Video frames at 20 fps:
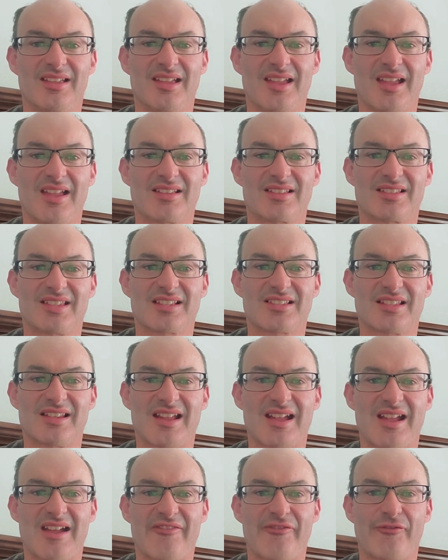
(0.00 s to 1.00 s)
A
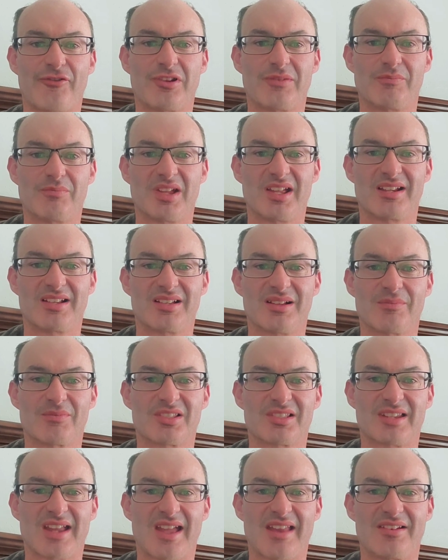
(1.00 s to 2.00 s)
6.5-foot bed comes
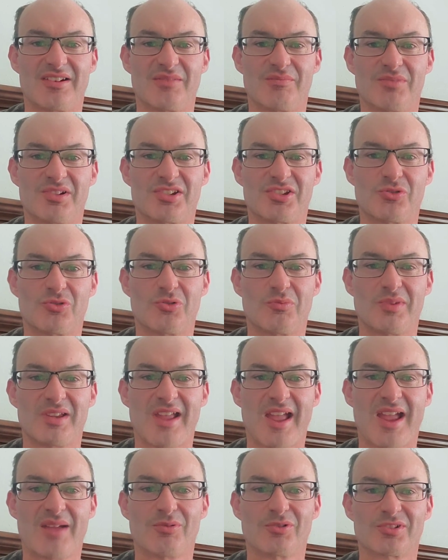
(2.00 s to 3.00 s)
standard, but you will be
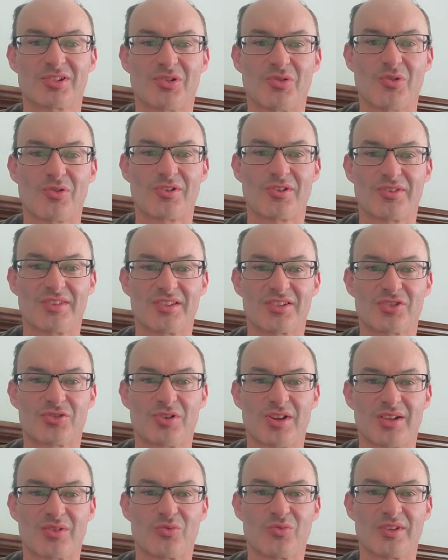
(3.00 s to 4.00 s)
able to order this
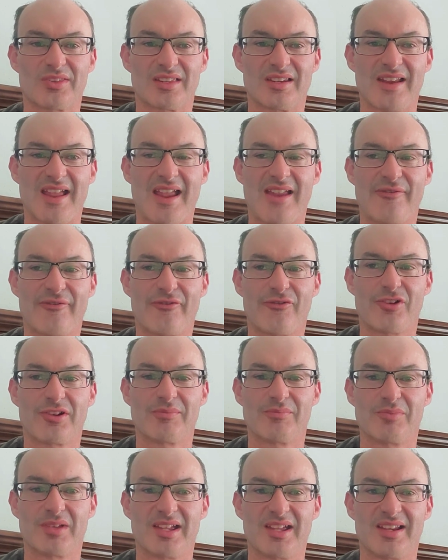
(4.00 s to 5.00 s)
truck with an
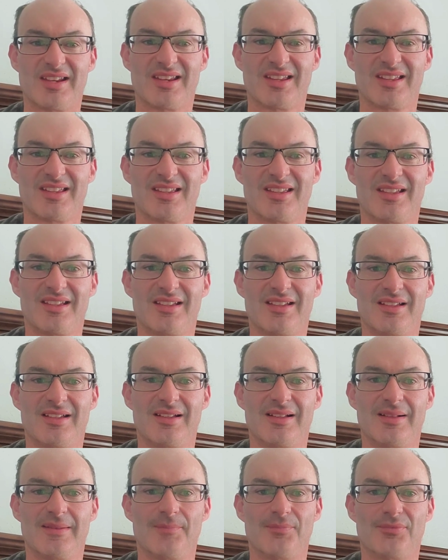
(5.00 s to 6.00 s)
8-foot bed.
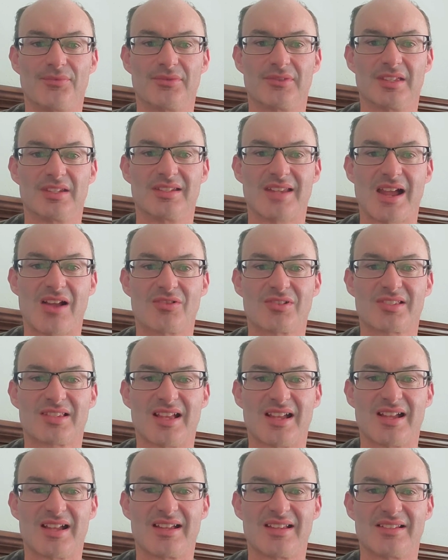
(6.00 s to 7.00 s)
The
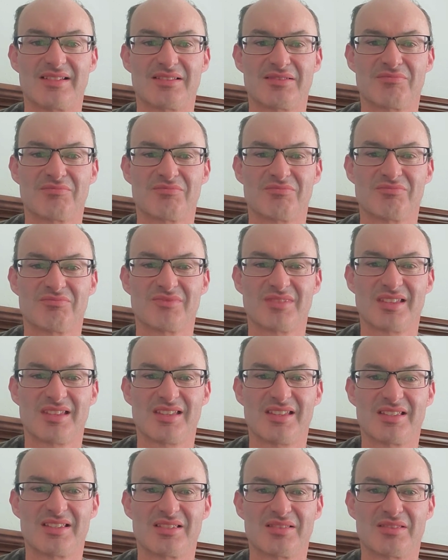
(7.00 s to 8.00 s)
downside
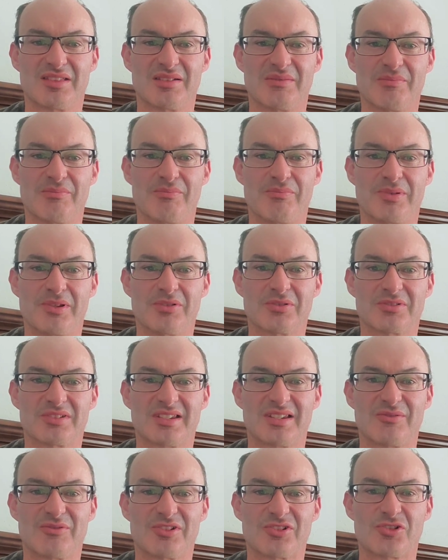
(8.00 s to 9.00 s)
is the
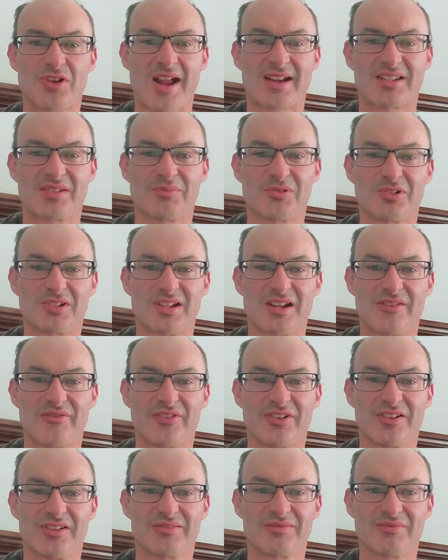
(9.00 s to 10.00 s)
built-in retractable
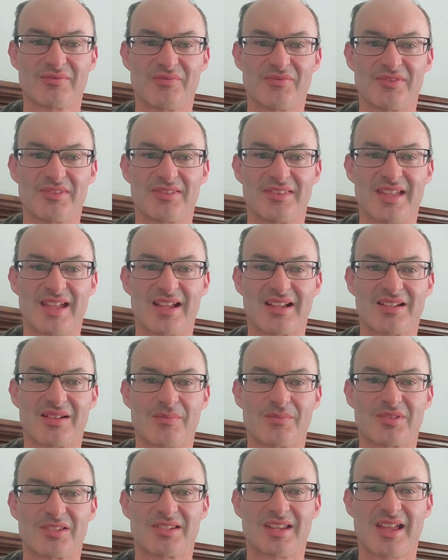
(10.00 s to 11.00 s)
cover that
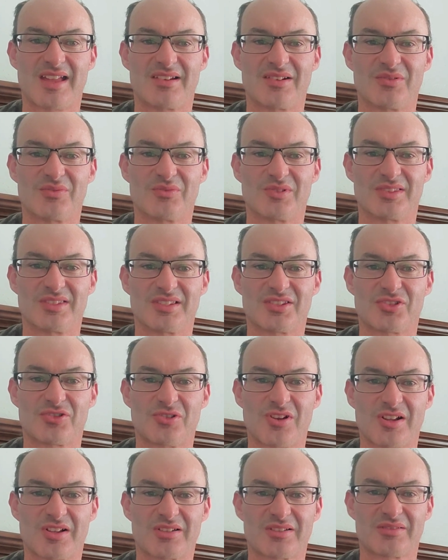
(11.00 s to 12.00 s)
comes standard with this
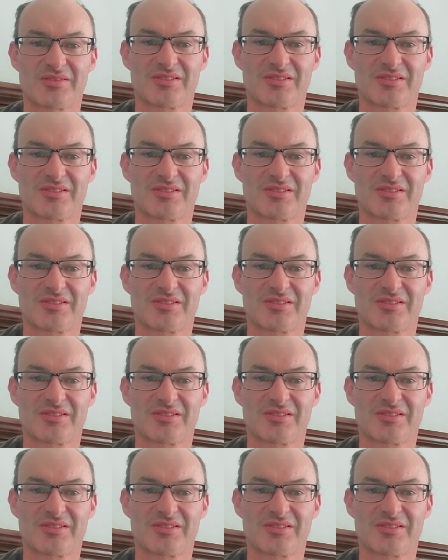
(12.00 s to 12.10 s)
truck.